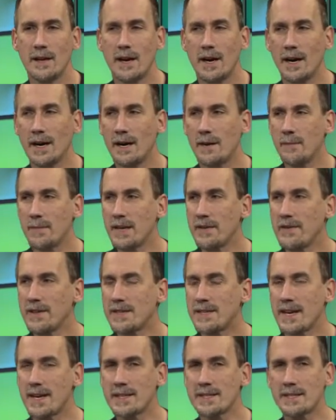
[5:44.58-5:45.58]
um, even
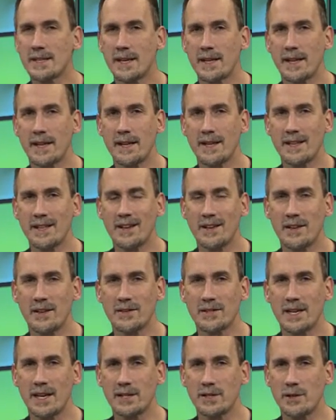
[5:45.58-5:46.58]
Tesla. They, you know,
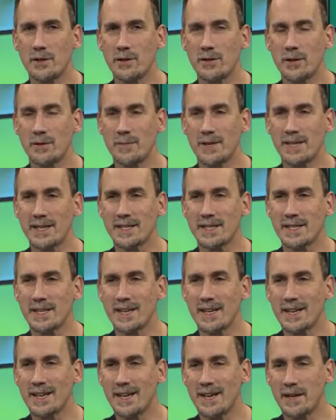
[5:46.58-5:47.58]
there's on YouTube. You can
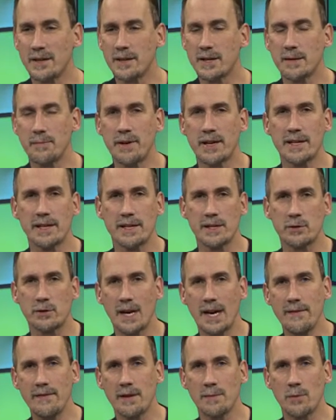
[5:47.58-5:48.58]
see uh, you can put it in a
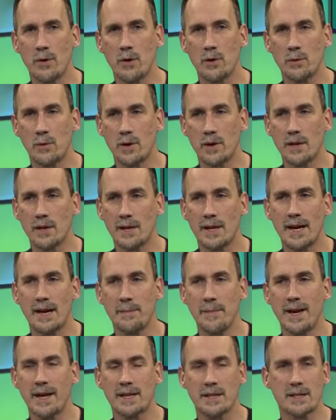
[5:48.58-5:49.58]
driving mode where it'll
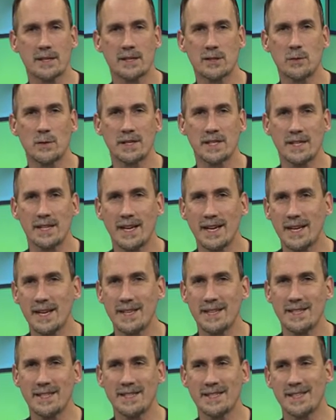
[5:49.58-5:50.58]
automatically switch
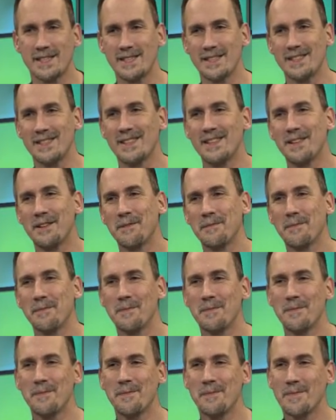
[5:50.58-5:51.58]
lanes and
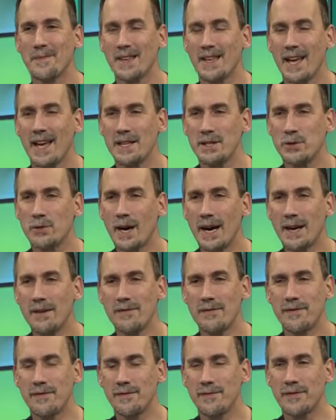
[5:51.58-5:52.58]
and
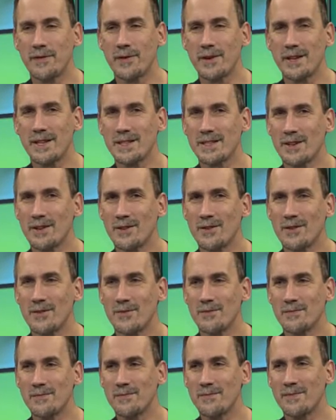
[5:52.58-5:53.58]
drive for you.
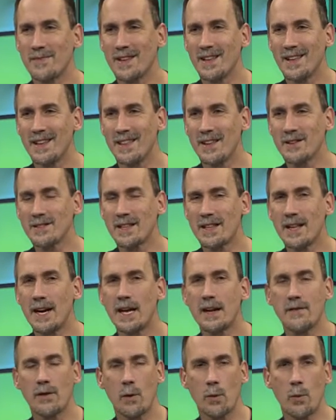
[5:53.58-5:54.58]
So there's a
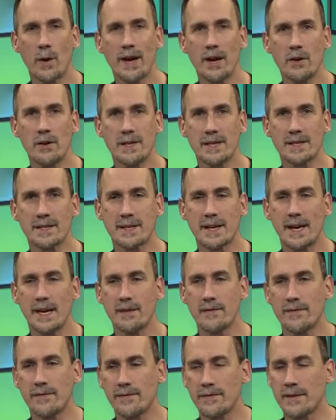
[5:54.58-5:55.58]
lot of awareness kind
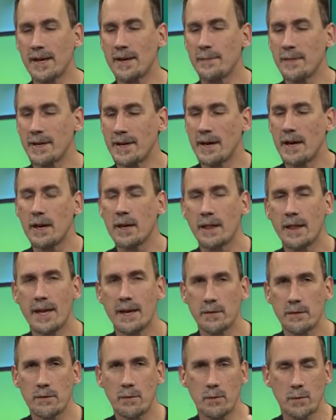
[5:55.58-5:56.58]
of coming. Uh,
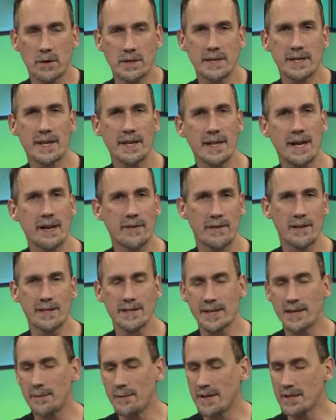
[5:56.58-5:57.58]
that we're right. seeing a lot of these
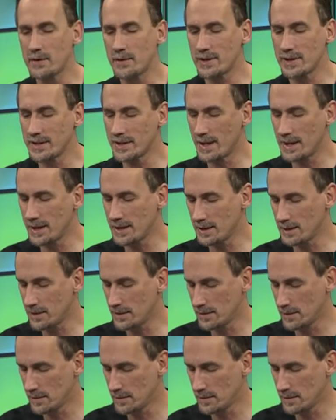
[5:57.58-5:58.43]
elementary signs.